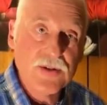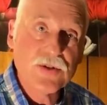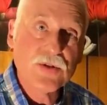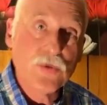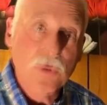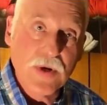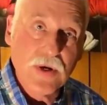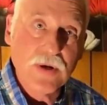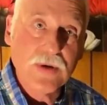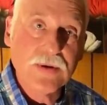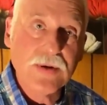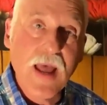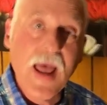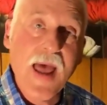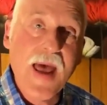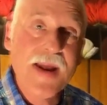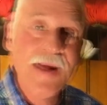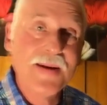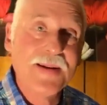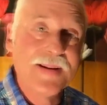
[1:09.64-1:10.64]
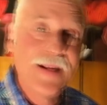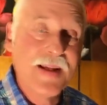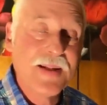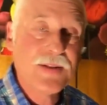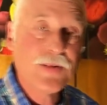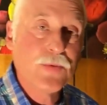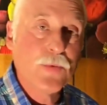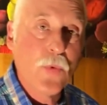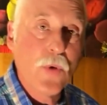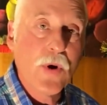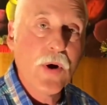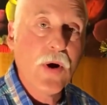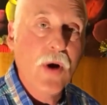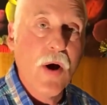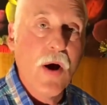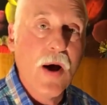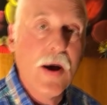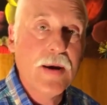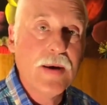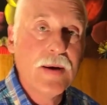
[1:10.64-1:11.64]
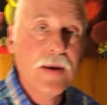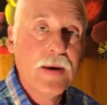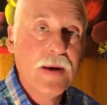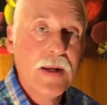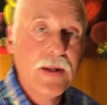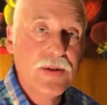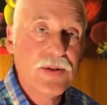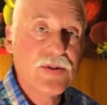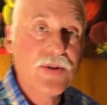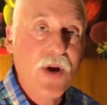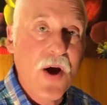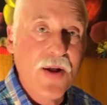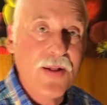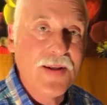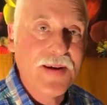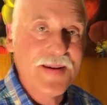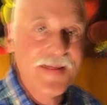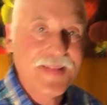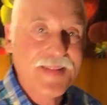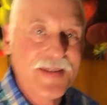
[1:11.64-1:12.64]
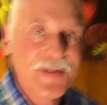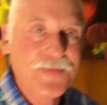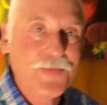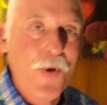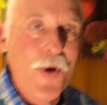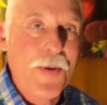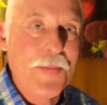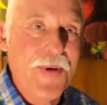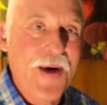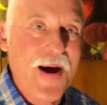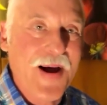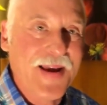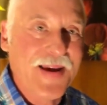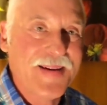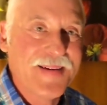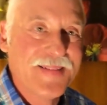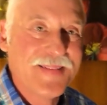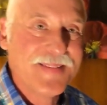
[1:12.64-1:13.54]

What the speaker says: drilled, and let's work on installing this wall bracket.